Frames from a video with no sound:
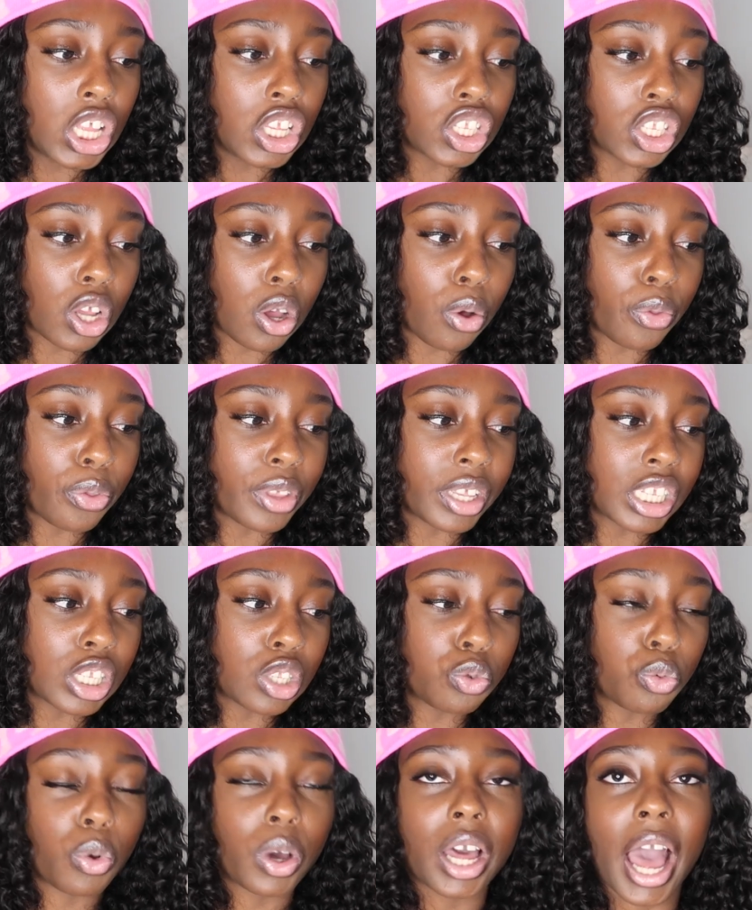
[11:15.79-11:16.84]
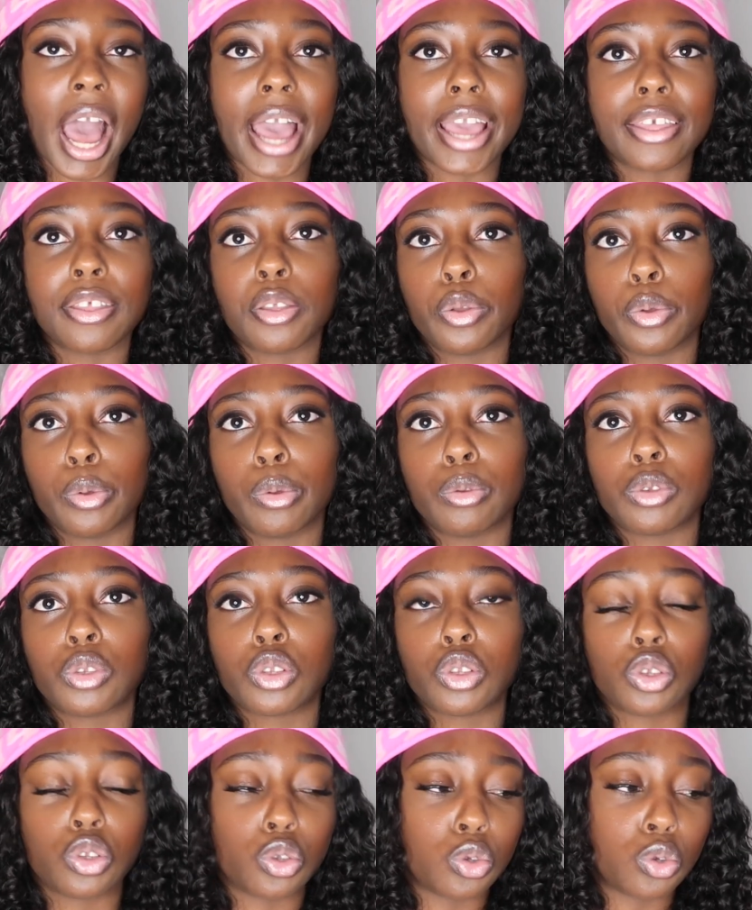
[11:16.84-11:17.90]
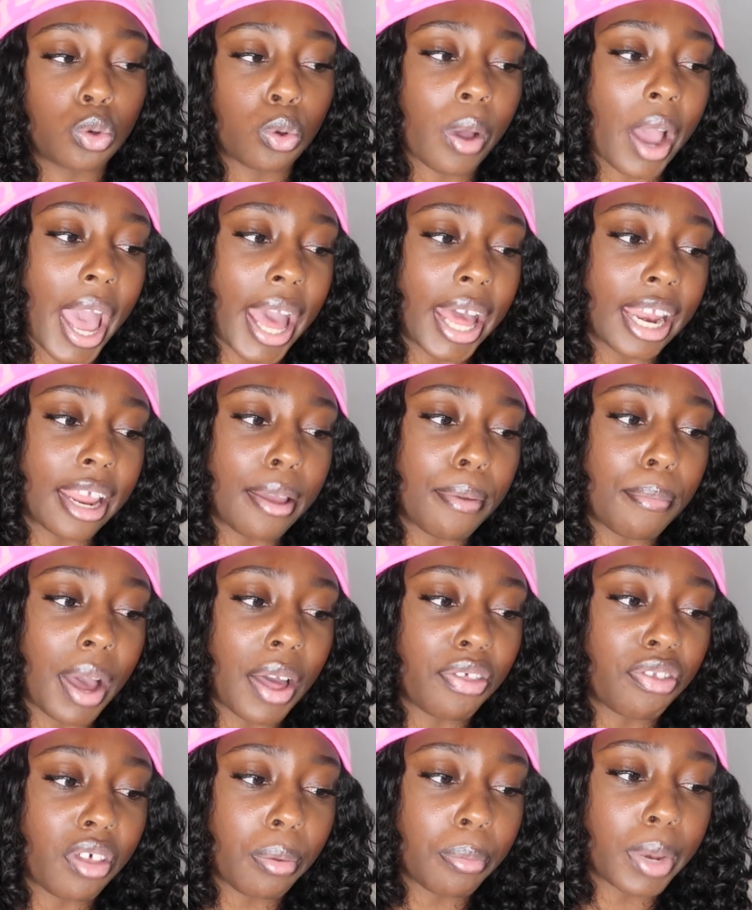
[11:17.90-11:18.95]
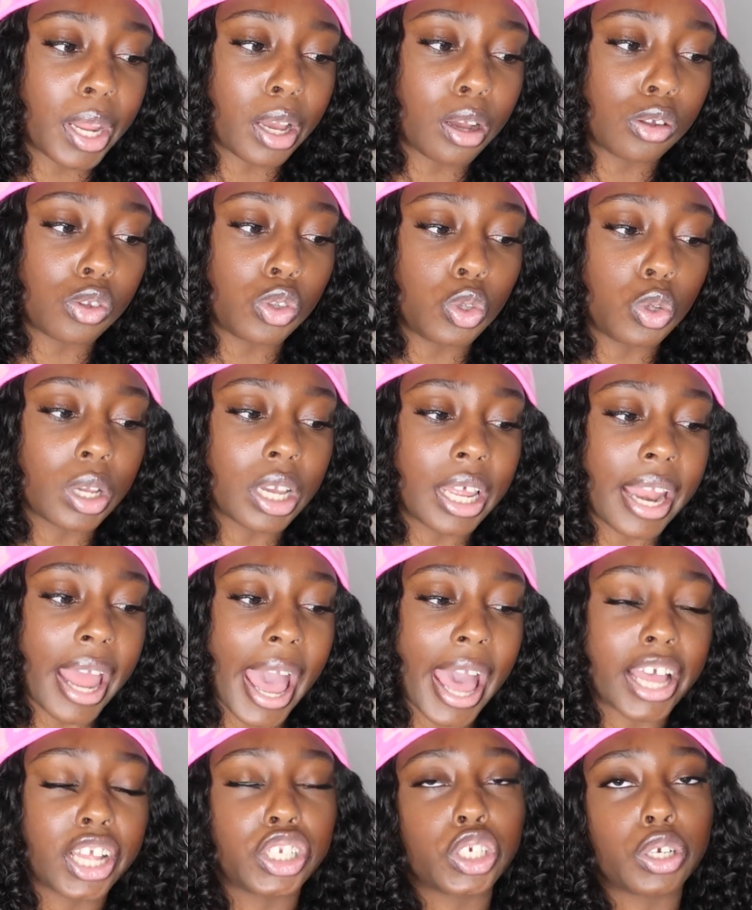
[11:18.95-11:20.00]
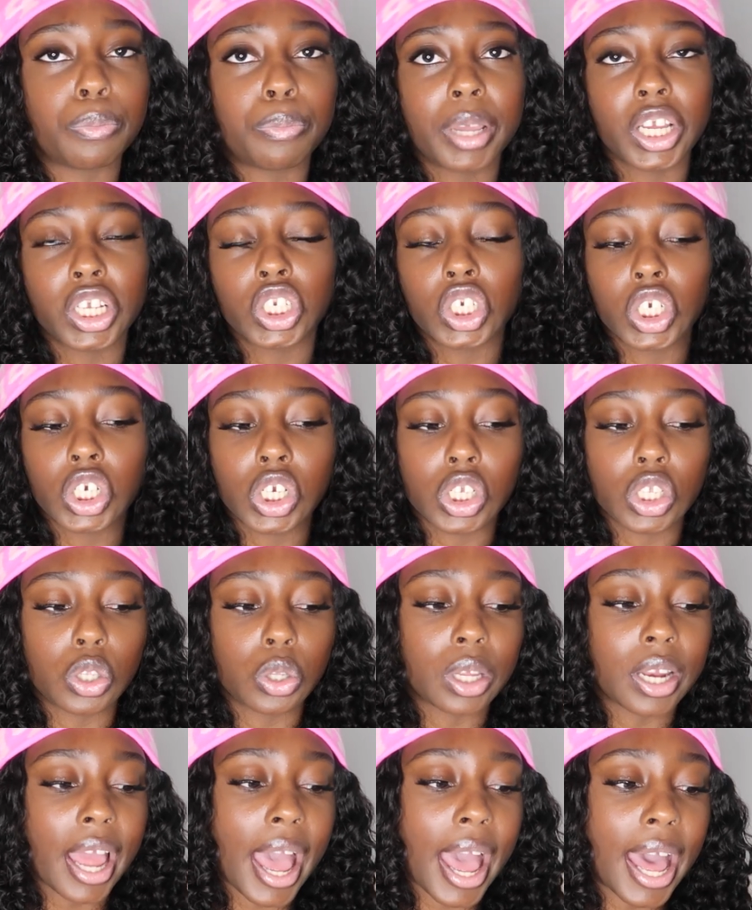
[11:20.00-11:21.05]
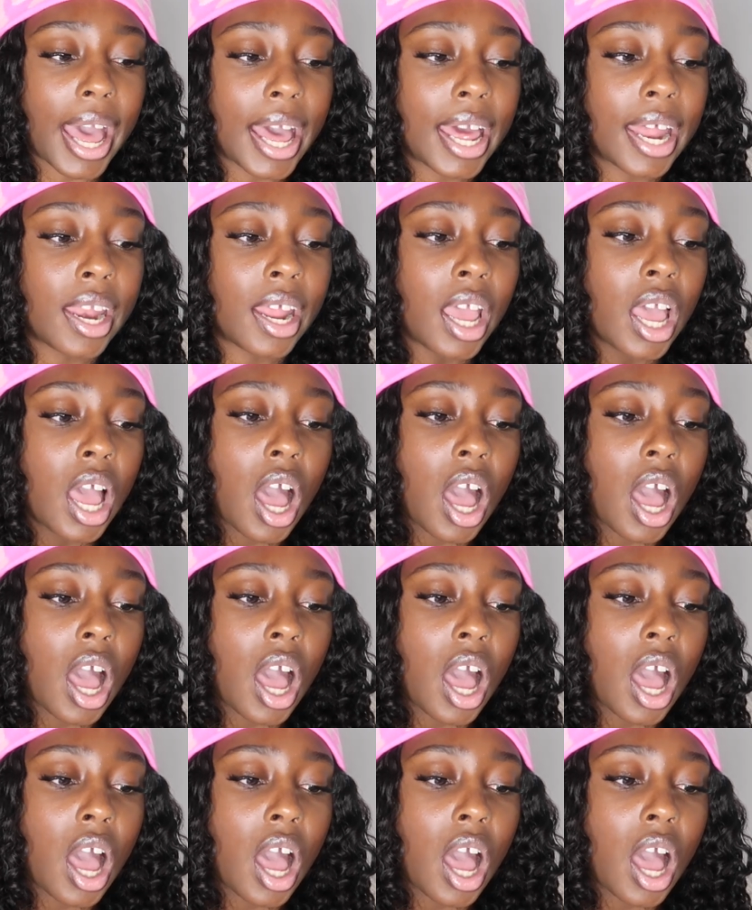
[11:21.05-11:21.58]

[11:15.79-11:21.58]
So this is what I use to edit my thumbnails. You can add your pictures, you can add